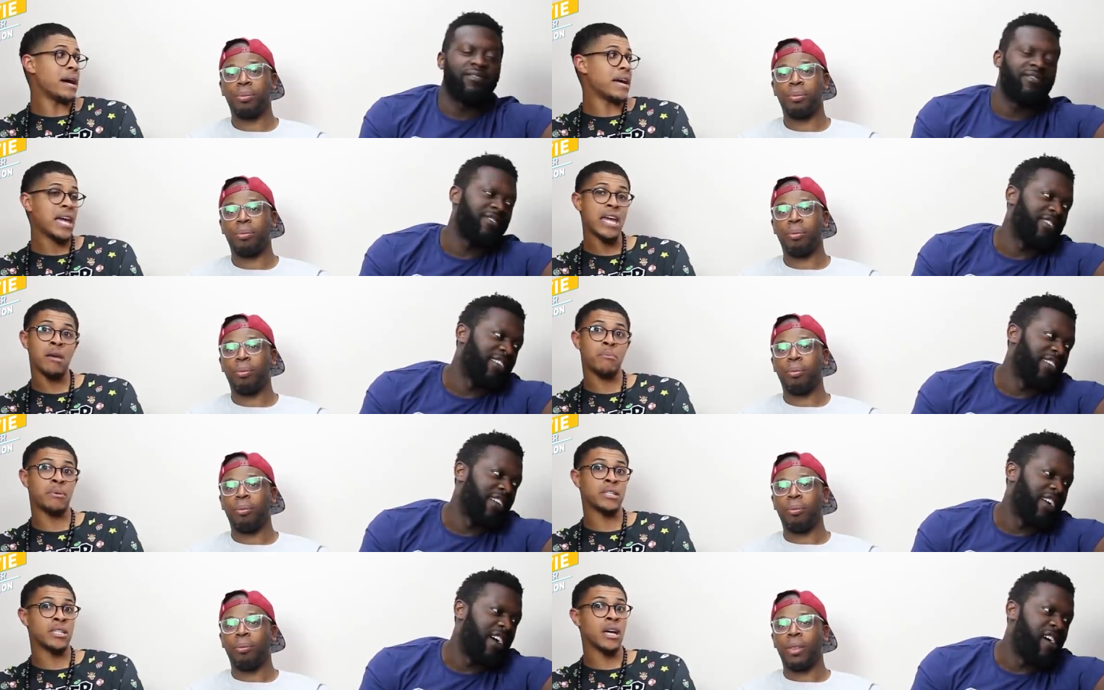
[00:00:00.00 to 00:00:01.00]
Speaker 1: might hate it,
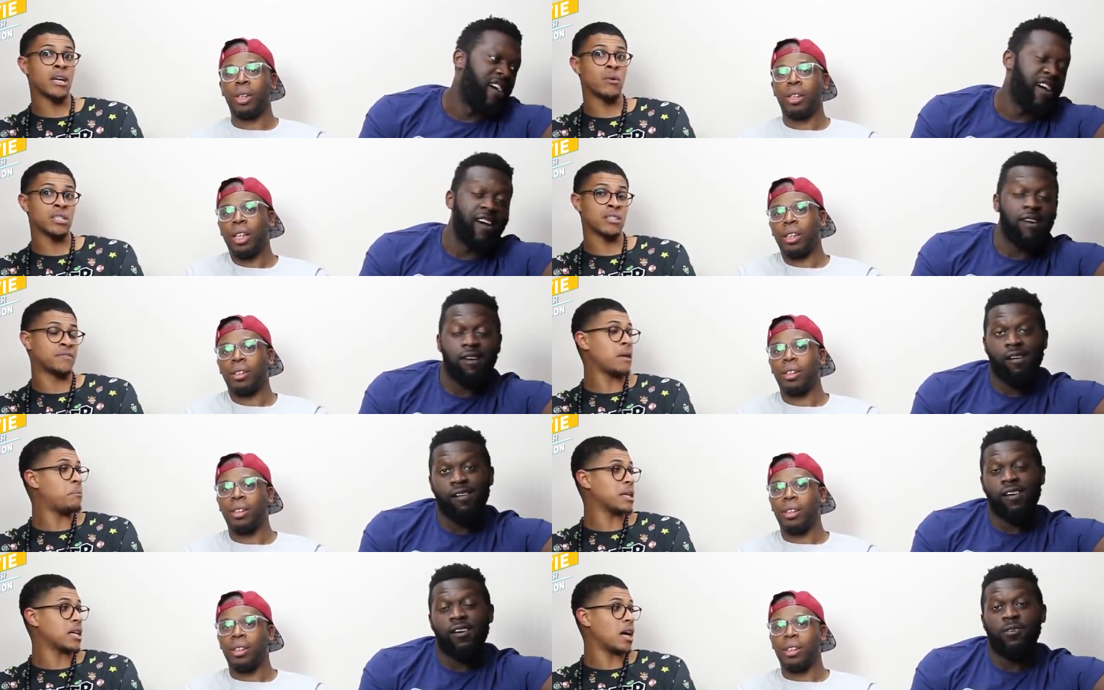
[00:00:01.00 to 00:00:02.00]
but the younger ones, if they
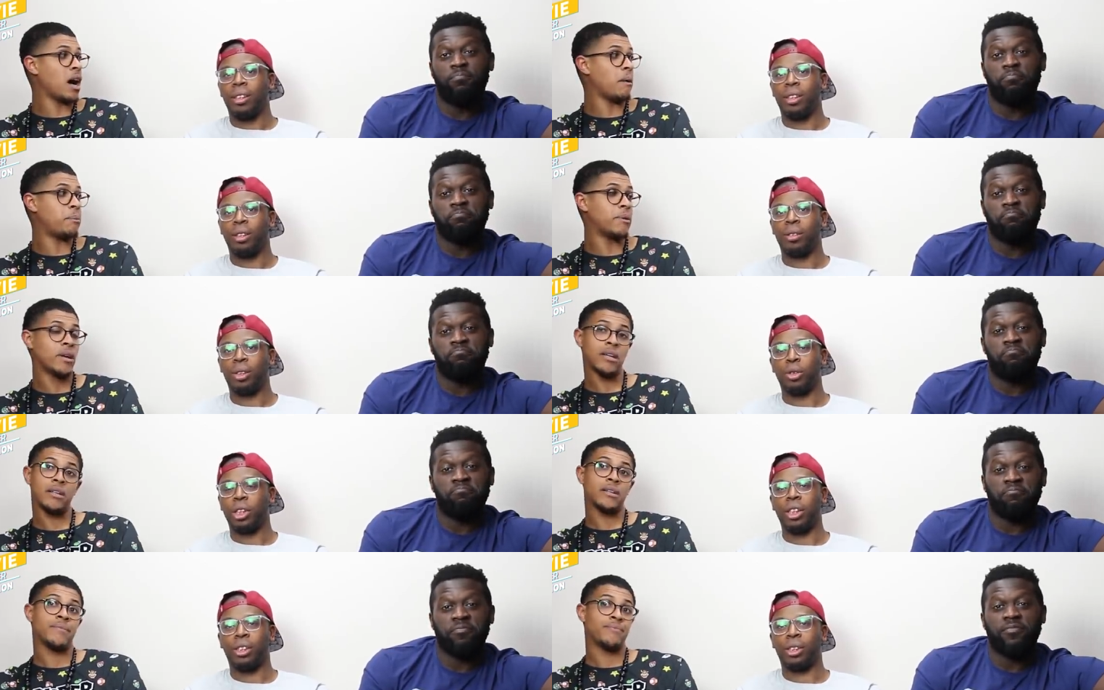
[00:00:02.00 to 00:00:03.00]
pick it up, it's for
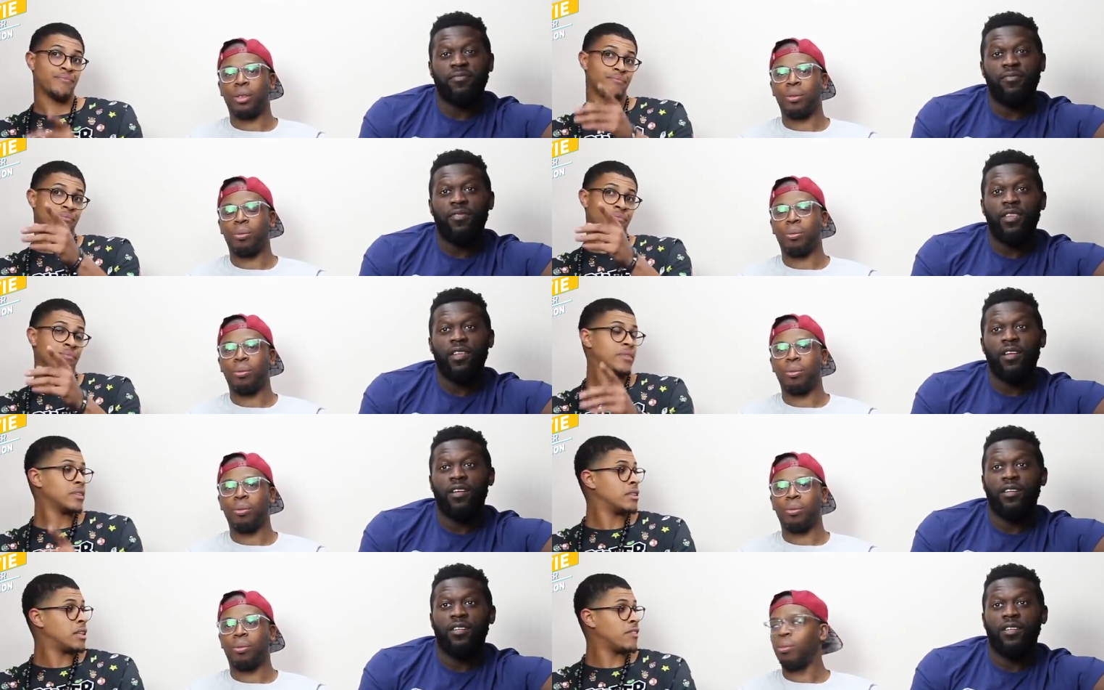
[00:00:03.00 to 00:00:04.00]
kids,
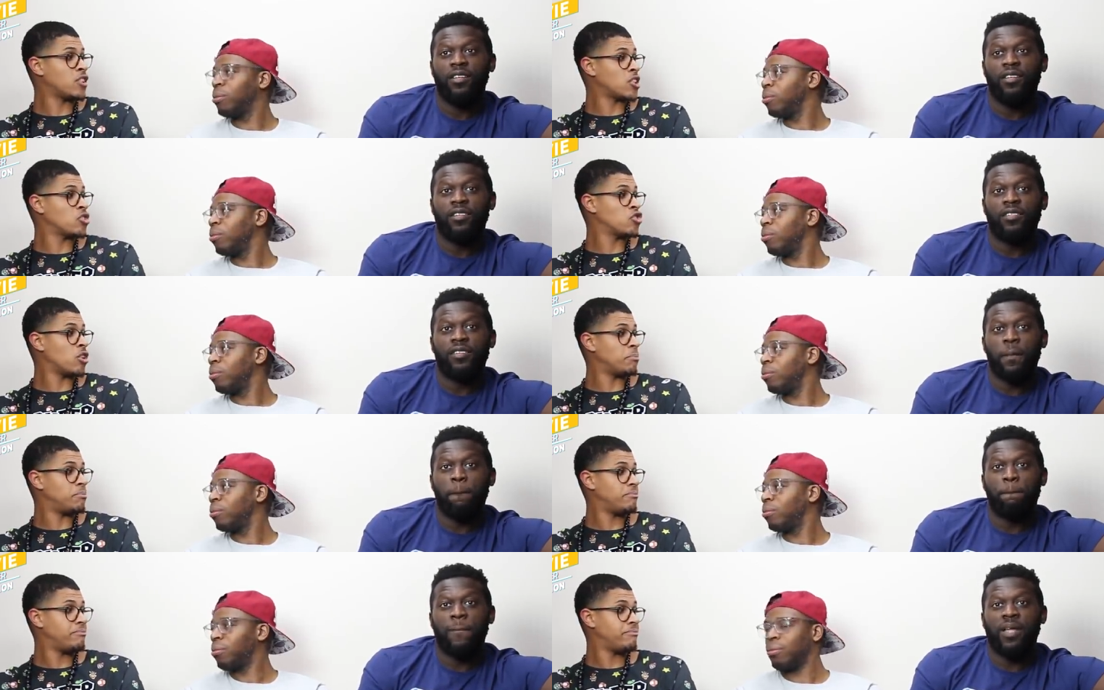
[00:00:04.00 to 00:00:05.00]
they've done the job.
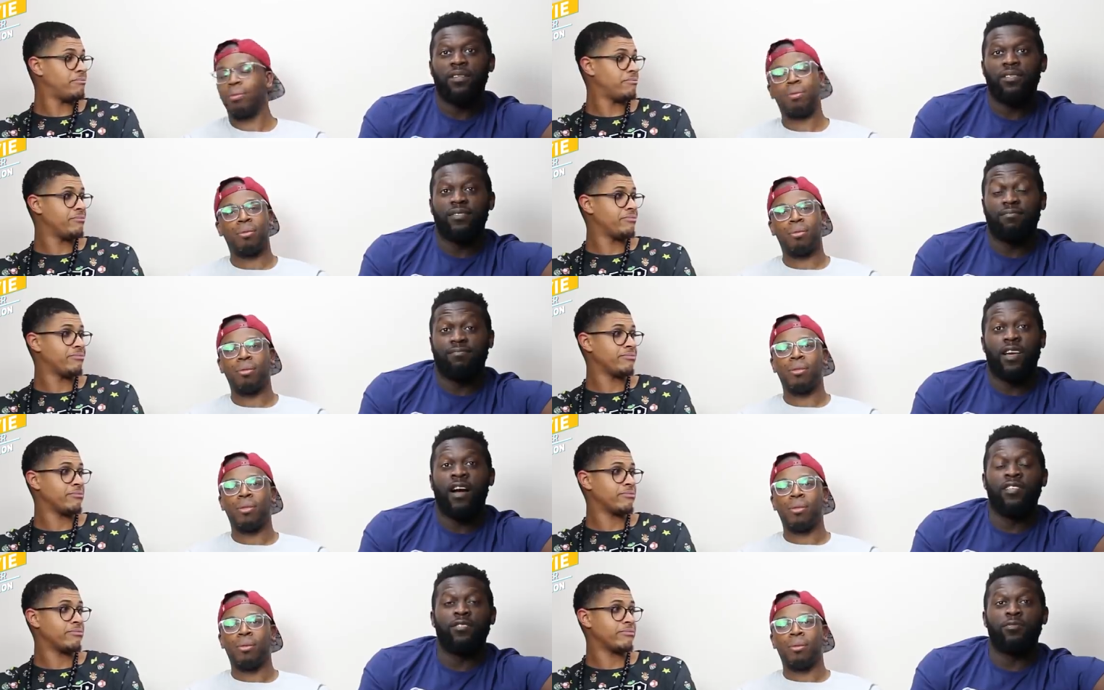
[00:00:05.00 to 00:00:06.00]
Mm.
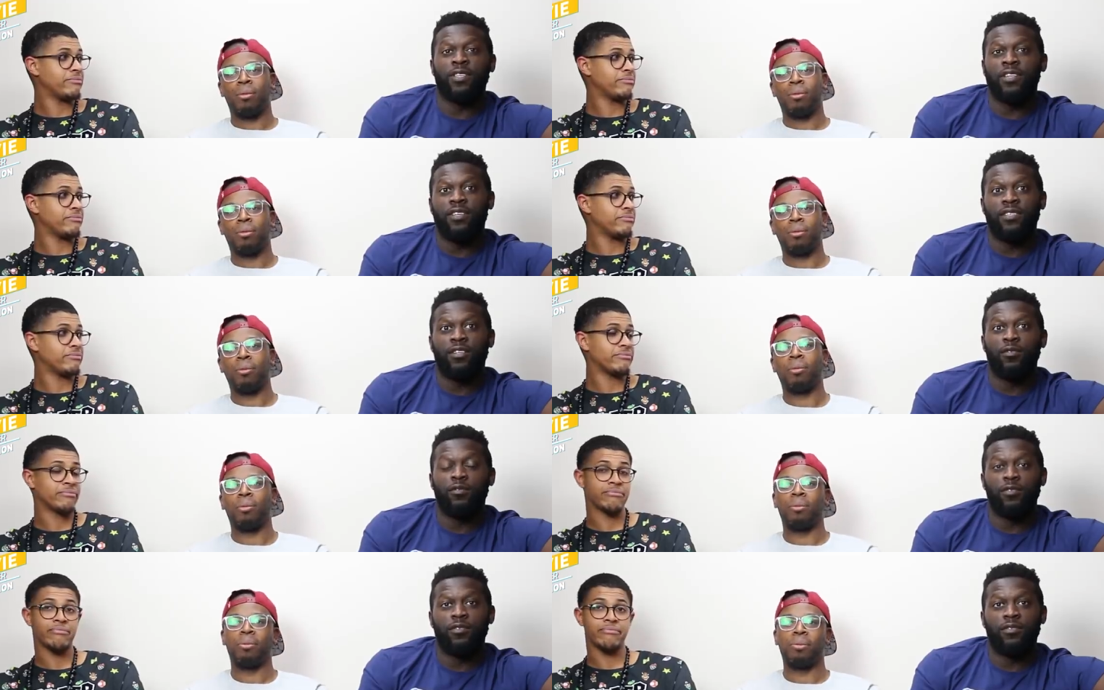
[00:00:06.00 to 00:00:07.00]
I
Speaker 2: just want to get this over
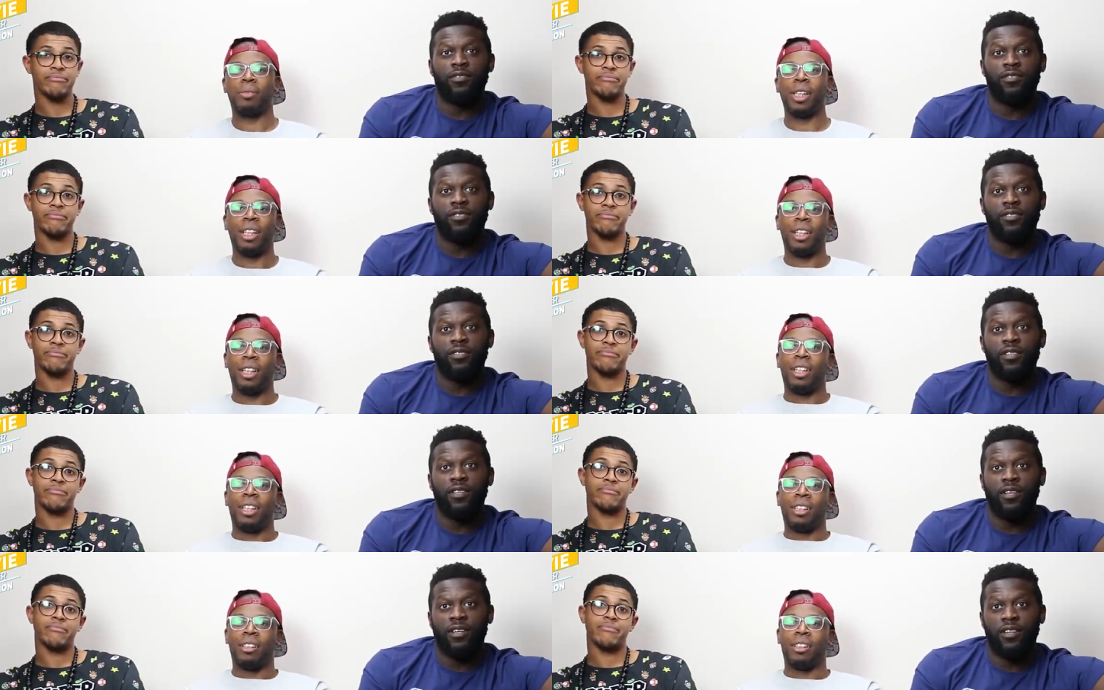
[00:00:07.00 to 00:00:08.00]
with.
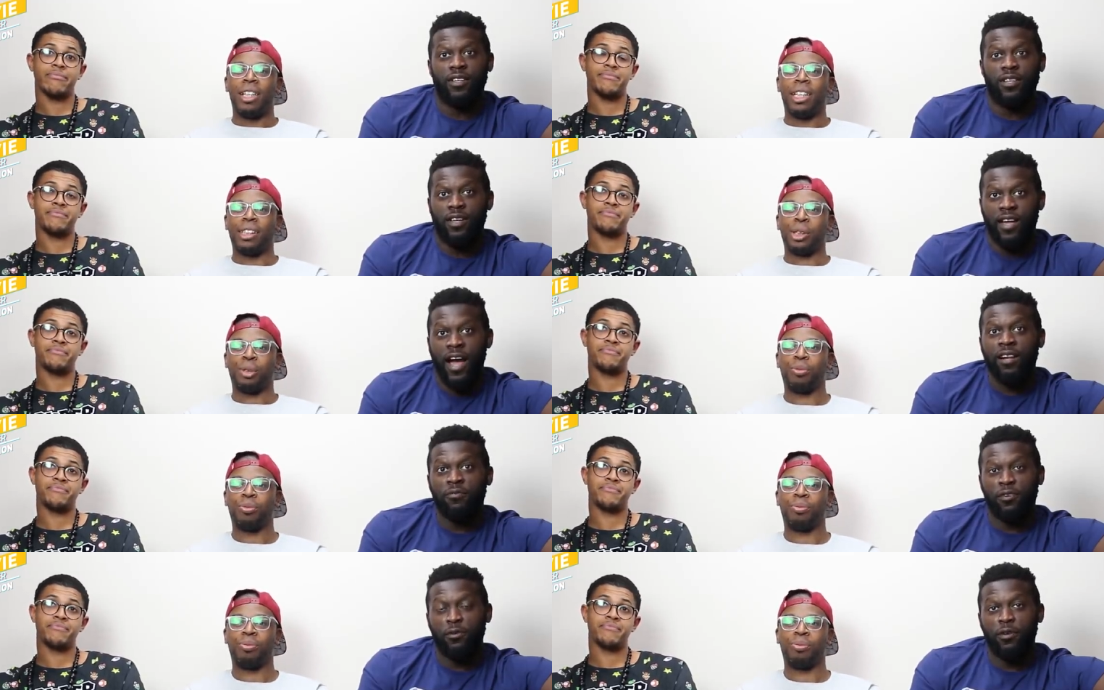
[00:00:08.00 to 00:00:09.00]
All right. I
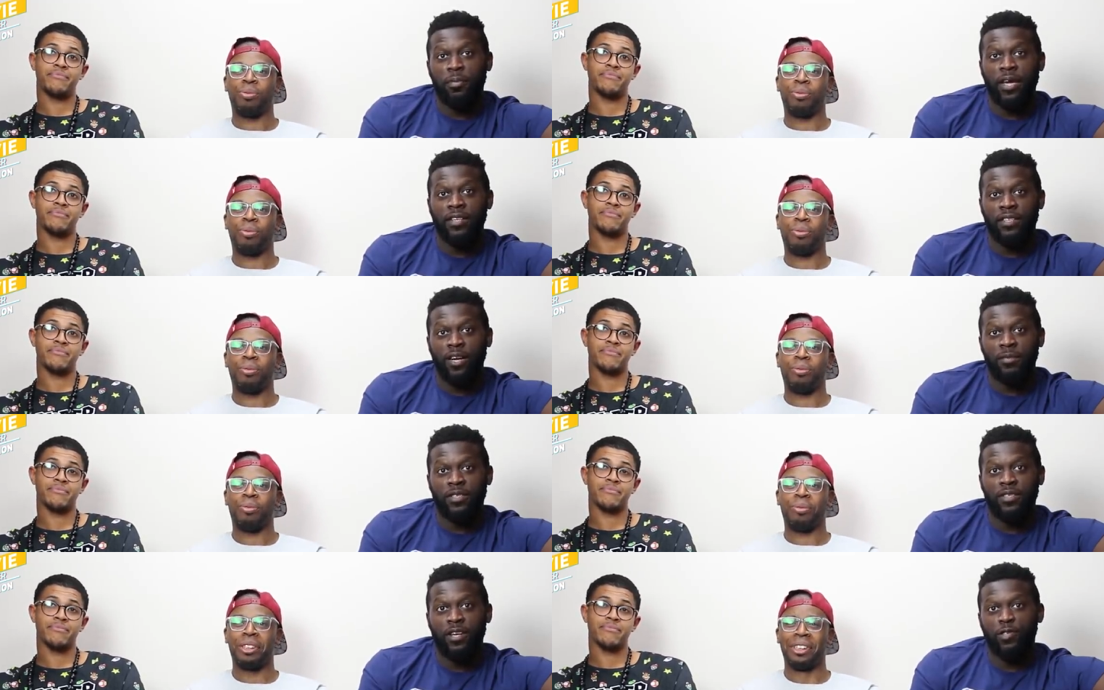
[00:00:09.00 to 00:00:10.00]
can feel the pain
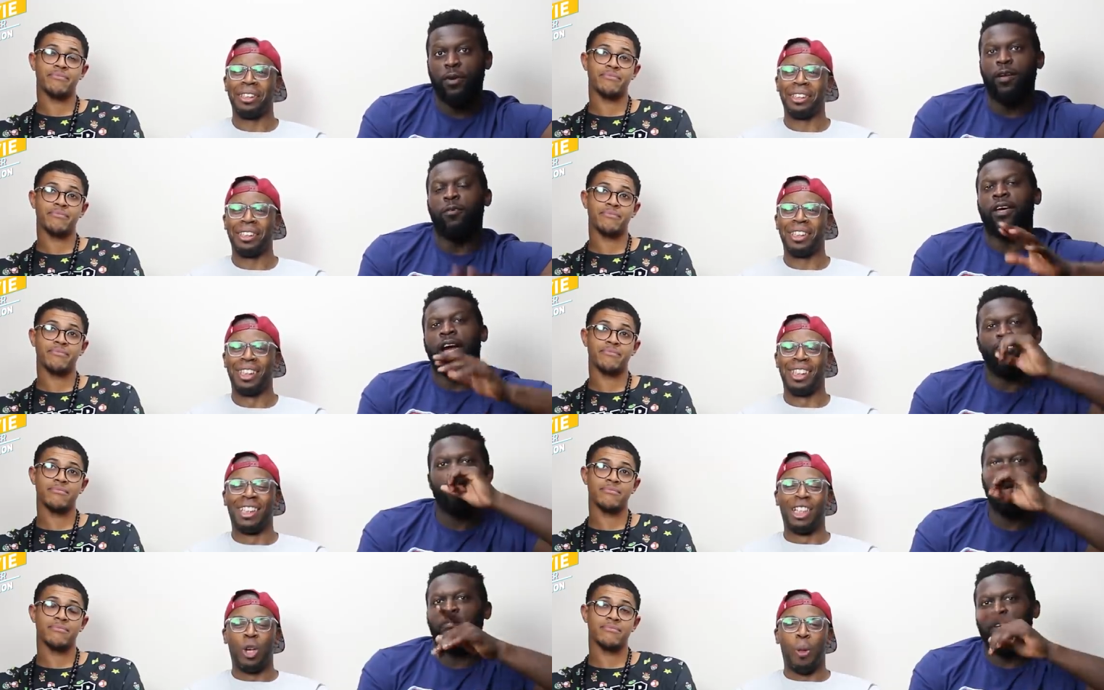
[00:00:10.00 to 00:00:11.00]
coming. So wait, wait. How do
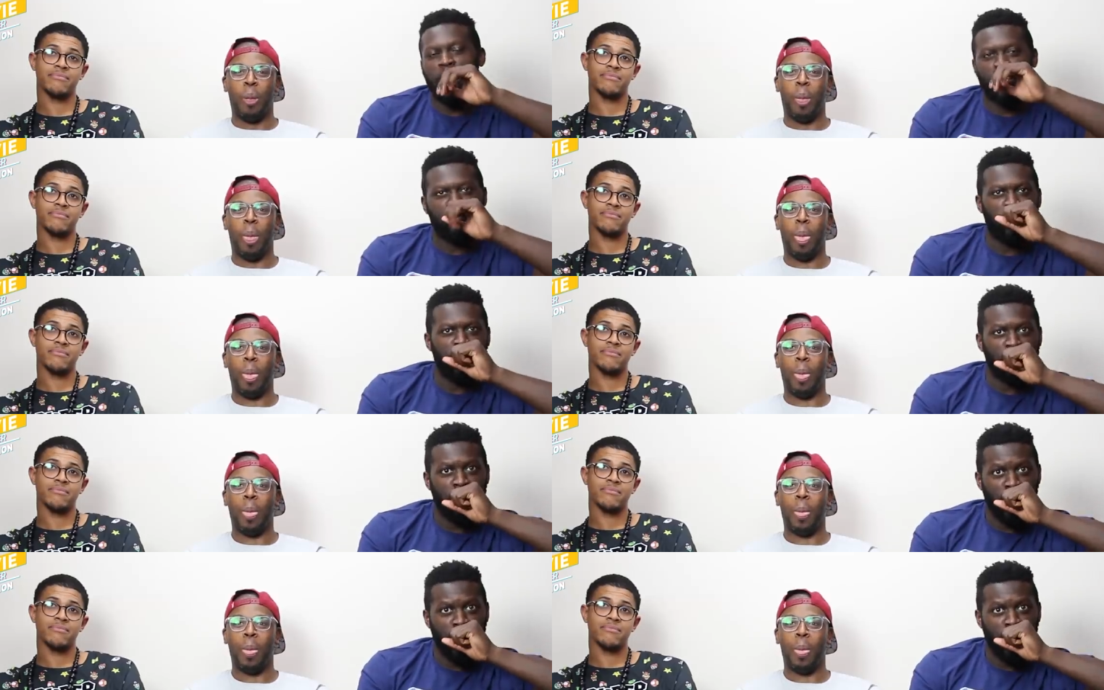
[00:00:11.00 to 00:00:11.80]
you man feel about this thumbnail?